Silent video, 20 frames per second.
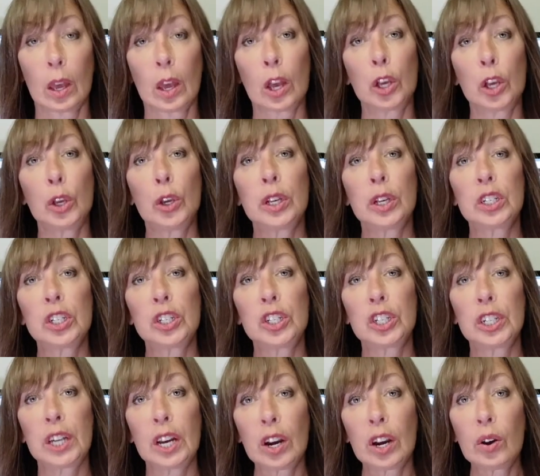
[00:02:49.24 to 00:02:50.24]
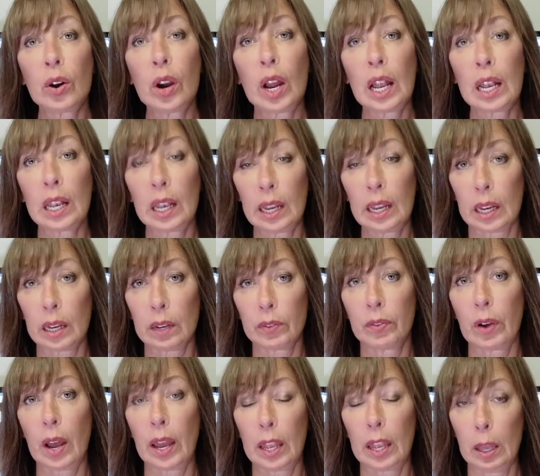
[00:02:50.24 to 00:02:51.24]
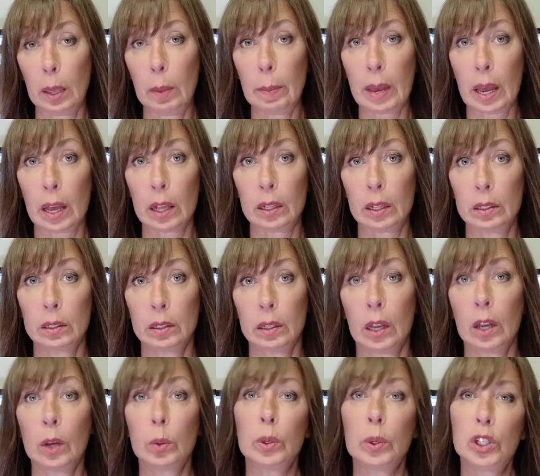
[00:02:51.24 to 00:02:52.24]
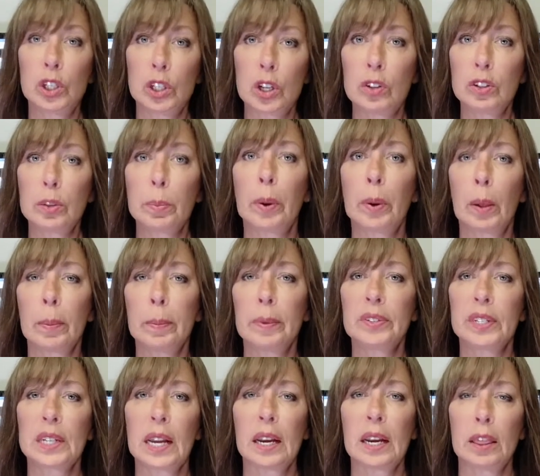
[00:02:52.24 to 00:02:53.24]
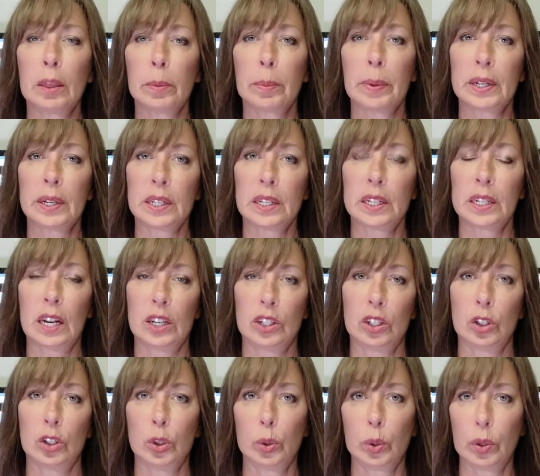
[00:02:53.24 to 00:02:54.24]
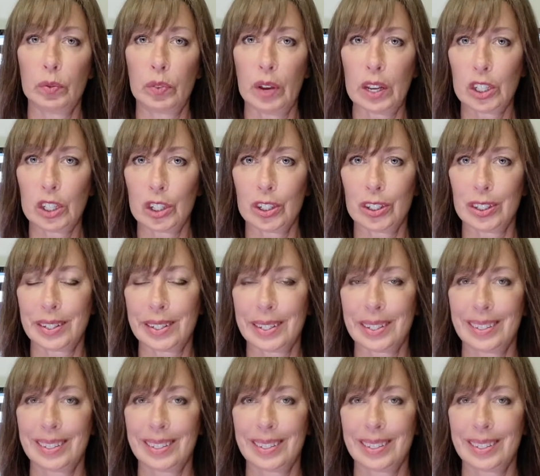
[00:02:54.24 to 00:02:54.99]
You can share a link via email, which solves the problem of sending the presentation to investors.